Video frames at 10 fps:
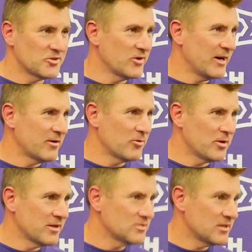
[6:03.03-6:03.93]
he grabbed
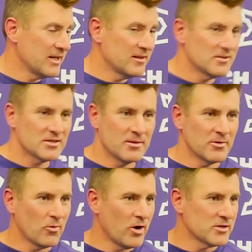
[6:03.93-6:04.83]
everybody and said, "Hey, listen, I'm
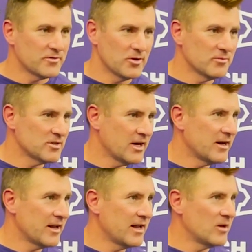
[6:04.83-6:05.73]
going to watch film
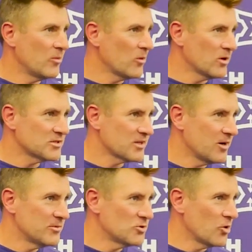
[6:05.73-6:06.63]
tonight at eight. Anybody wants to
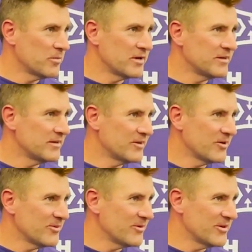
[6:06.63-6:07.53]
come and join me?" You
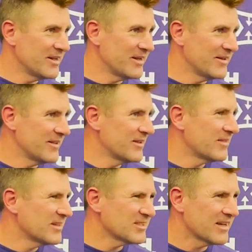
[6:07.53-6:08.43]
know, uh,
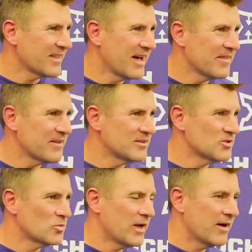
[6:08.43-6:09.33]
things like that that
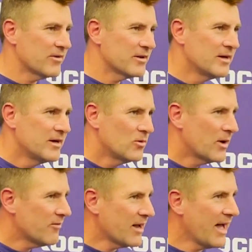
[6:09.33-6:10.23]
just we haven't
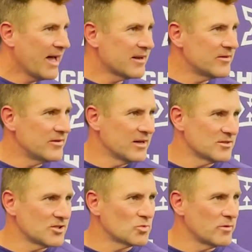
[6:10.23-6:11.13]
we haven't had uh,
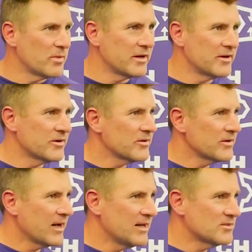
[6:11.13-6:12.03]
since we've been here.
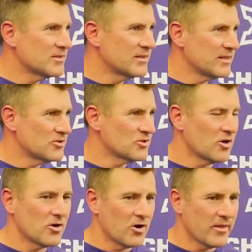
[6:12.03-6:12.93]
Guys that just
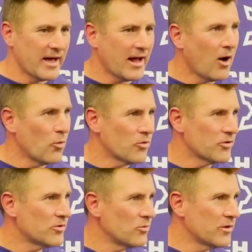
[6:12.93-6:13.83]
are, are that
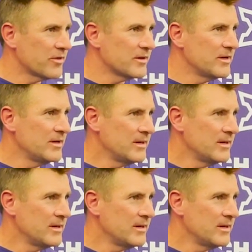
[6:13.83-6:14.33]
outward with it.